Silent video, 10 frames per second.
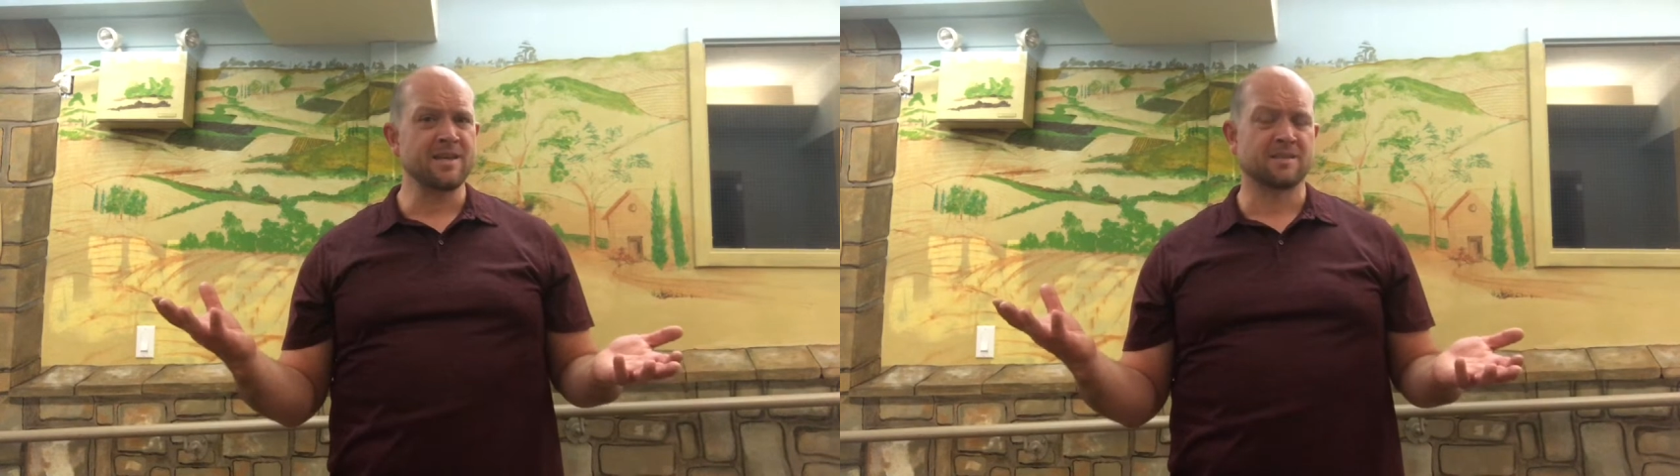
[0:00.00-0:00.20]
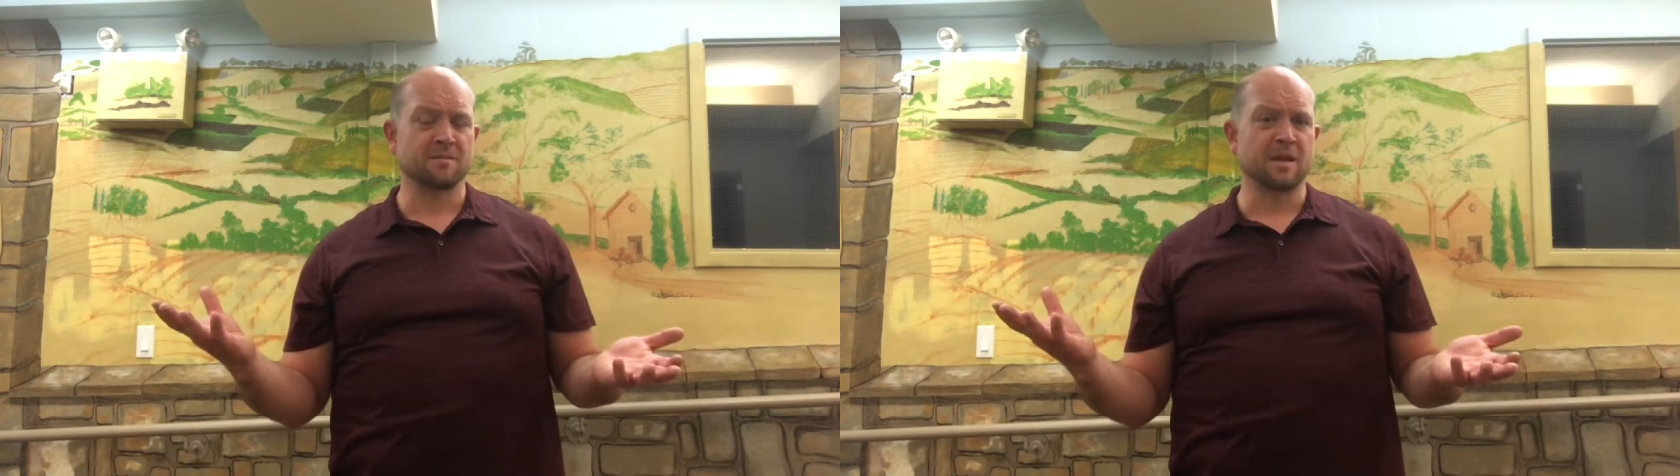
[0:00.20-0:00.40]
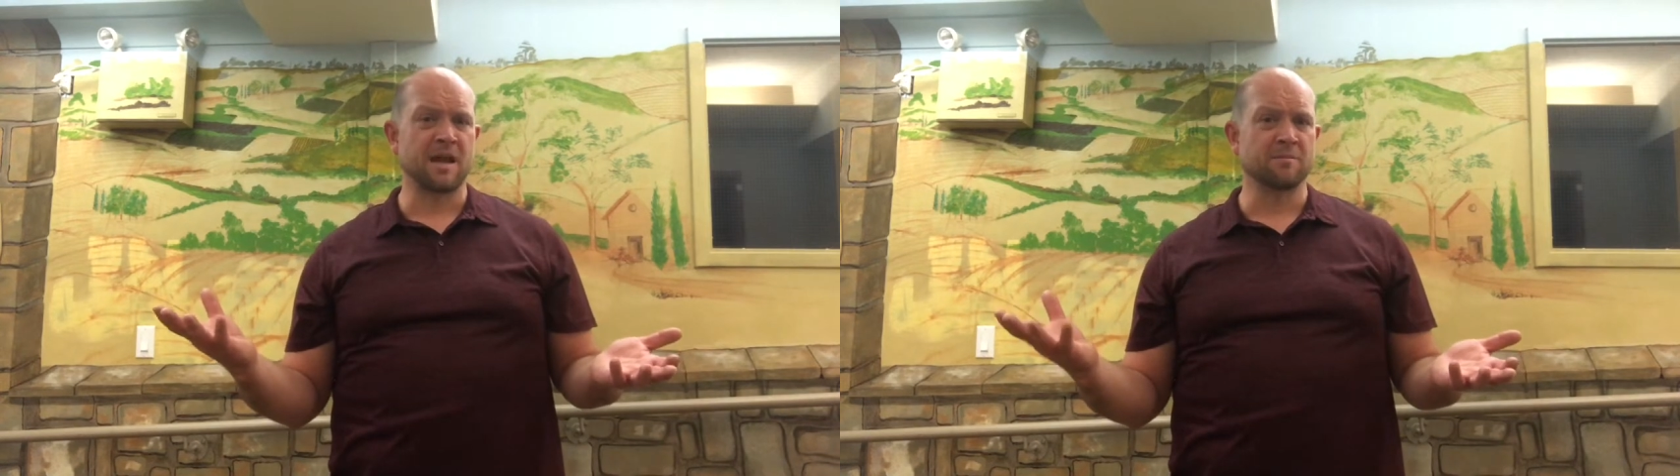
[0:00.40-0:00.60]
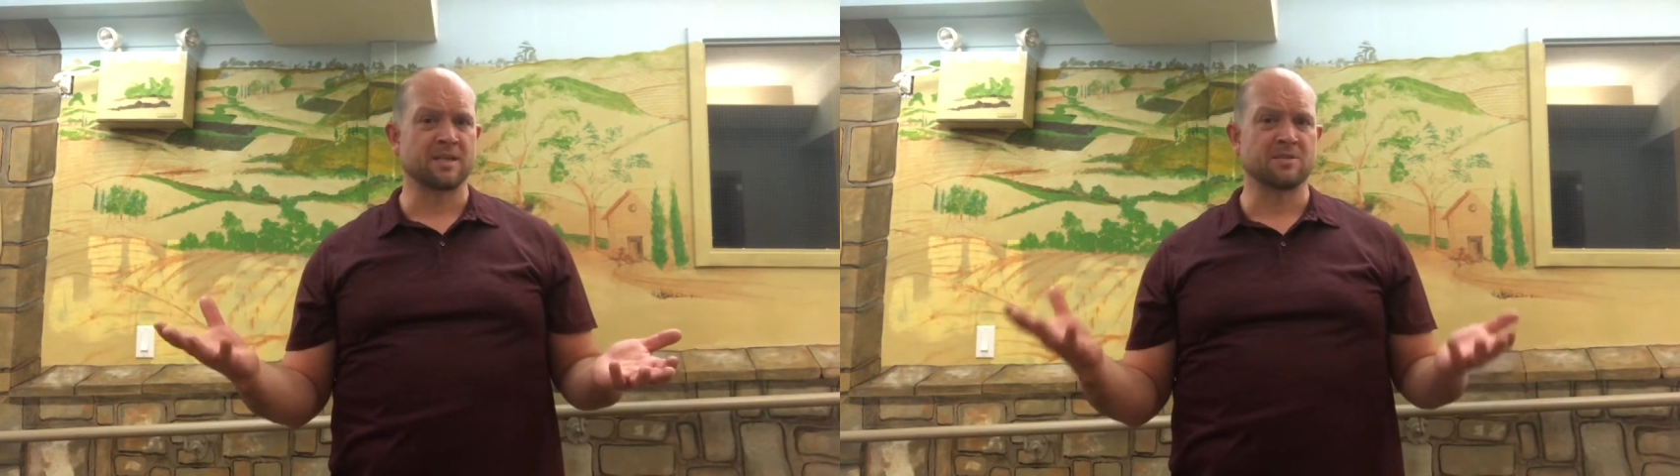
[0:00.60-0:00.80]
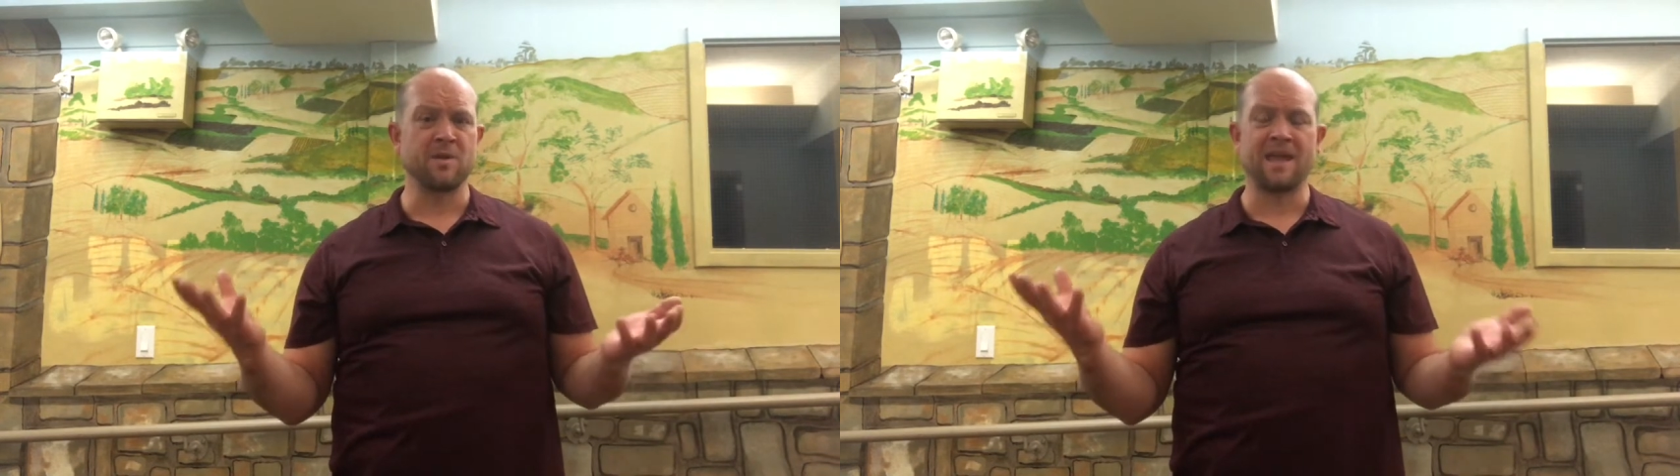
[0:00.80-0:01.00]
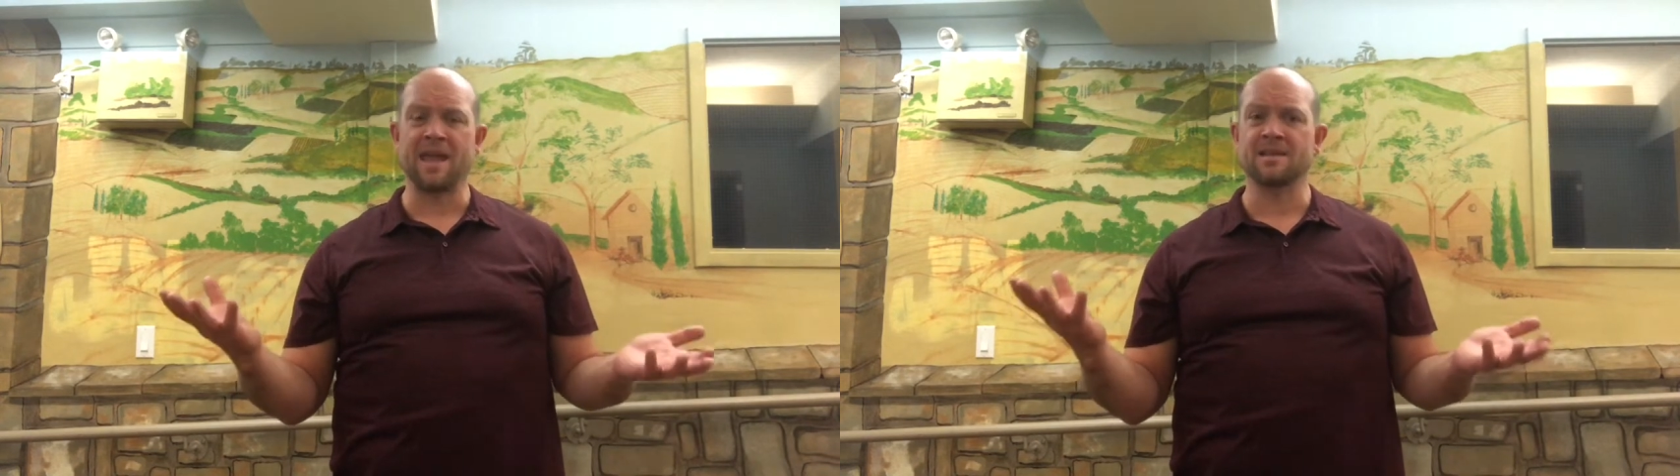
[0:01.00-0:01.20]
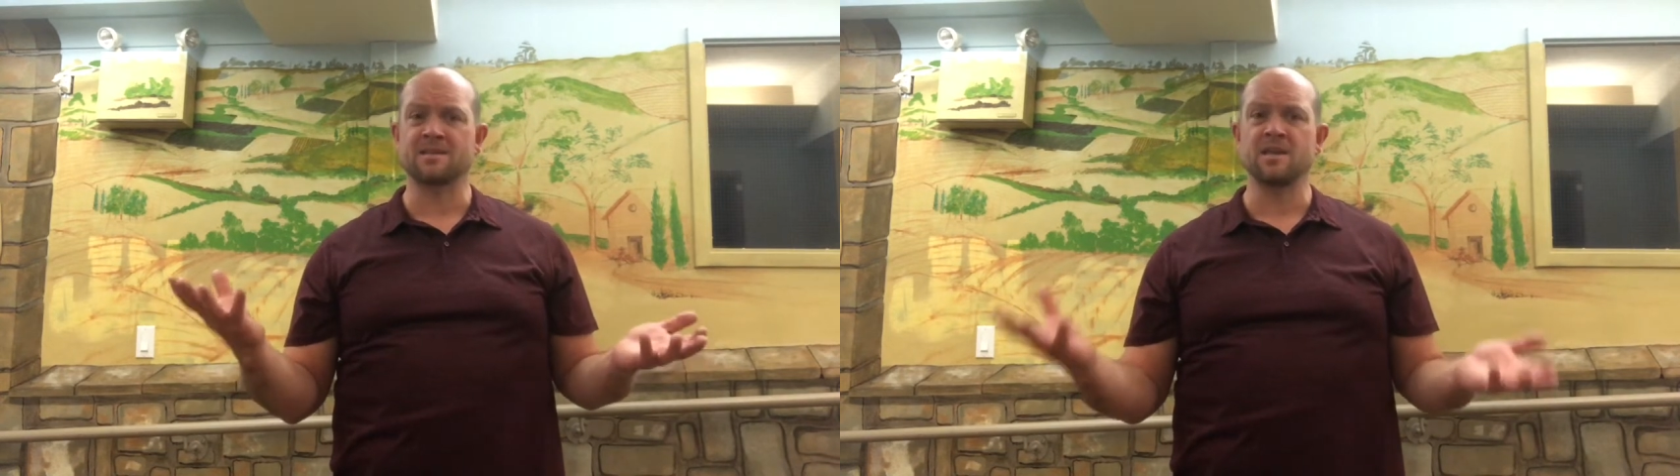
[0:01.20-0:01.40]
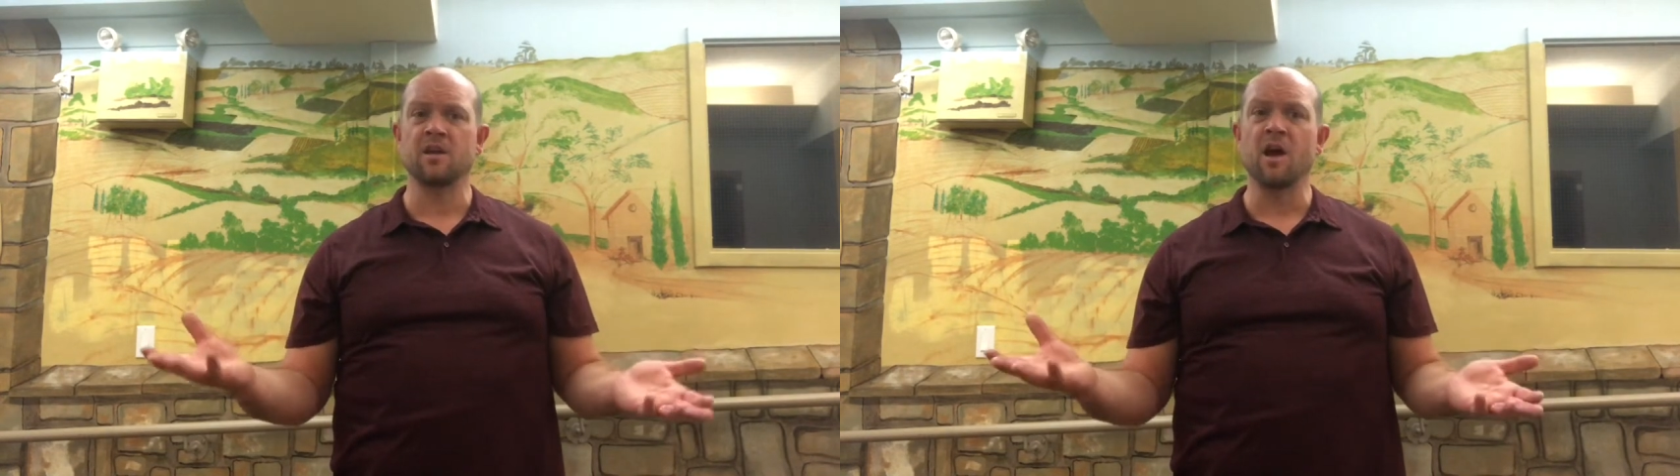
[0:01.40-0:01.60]
sometimes because we can't
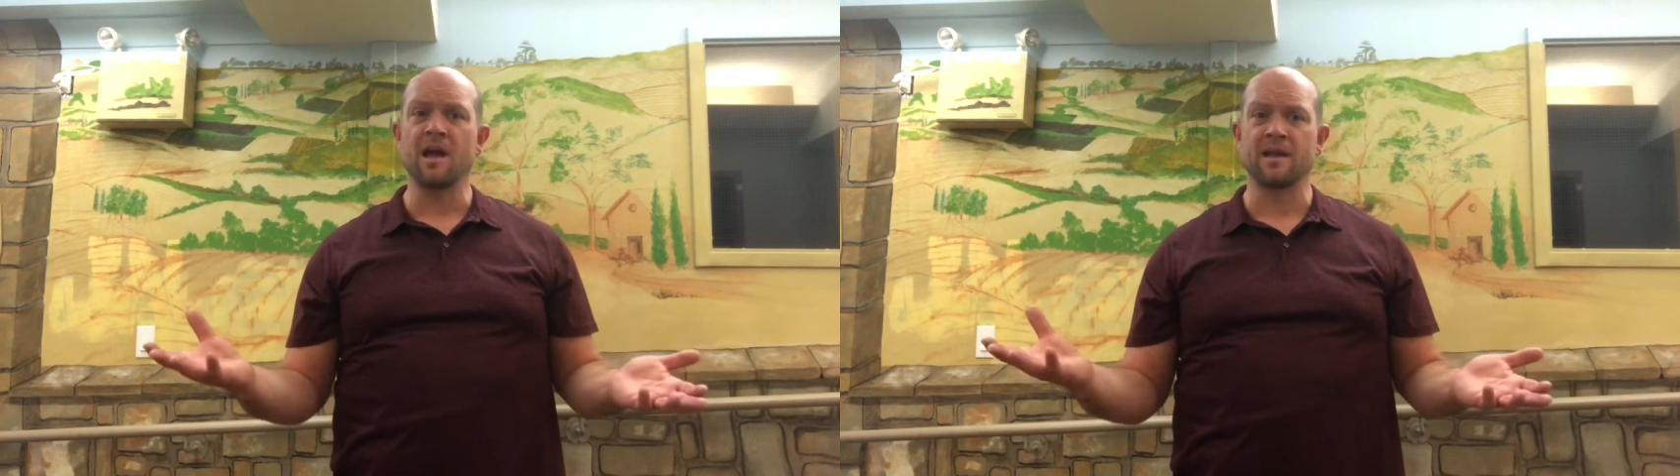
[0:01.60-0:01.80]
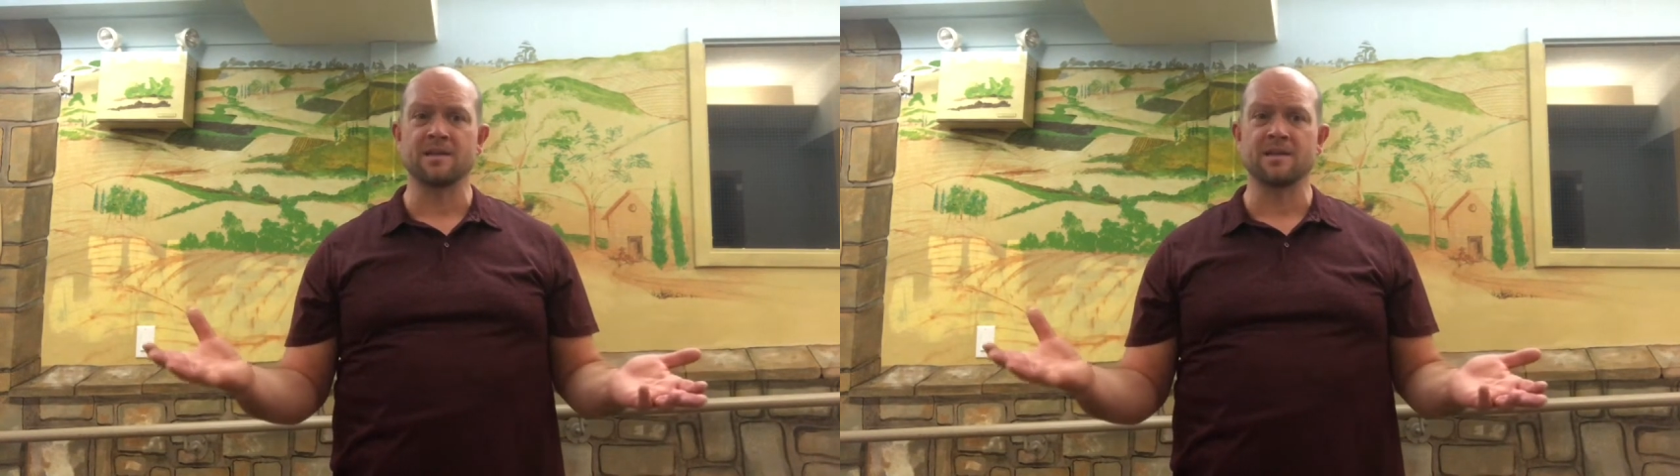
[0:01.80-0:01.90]
see God.